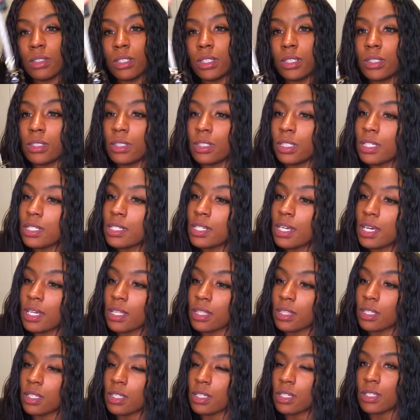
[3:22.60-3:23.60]
literally
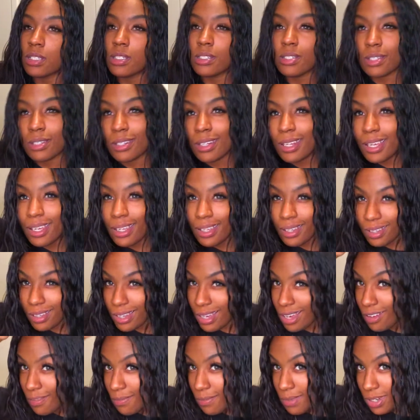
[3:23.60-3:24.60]
take this, and
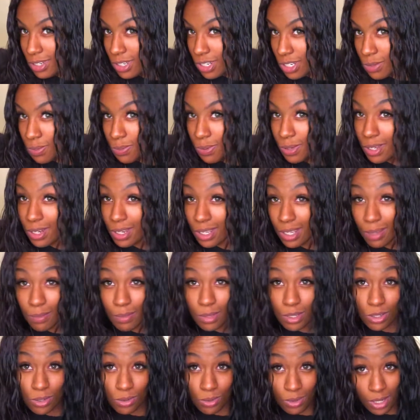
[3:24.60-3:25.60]
like I've been just putting it
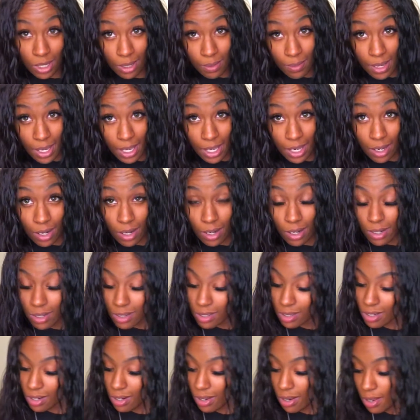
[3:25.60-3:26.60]
in between my
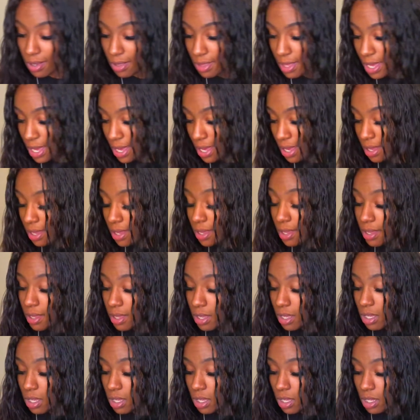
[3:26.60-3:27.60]
hairs and all that,
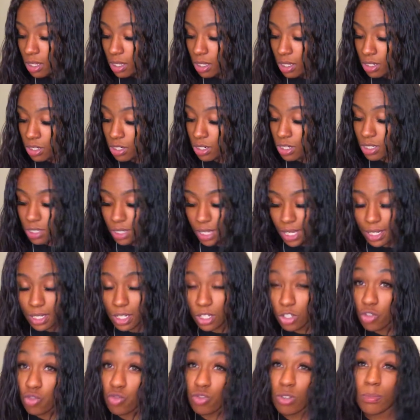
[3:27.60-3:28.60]
and just
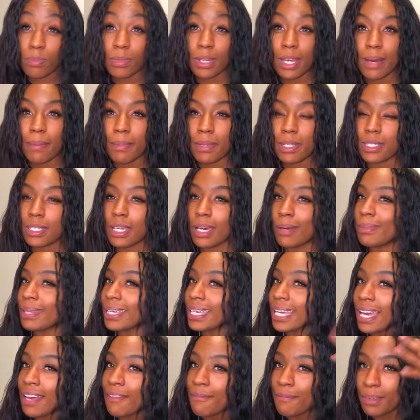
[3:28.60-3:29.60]
letting it drip down my scalp.
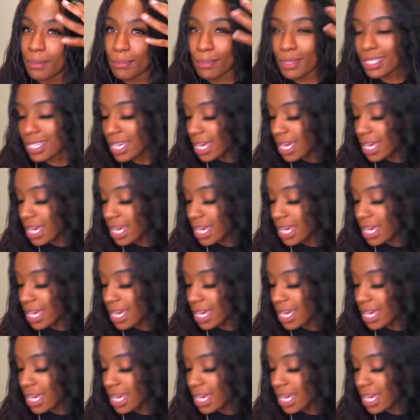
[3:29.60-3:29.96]
Like I haven't been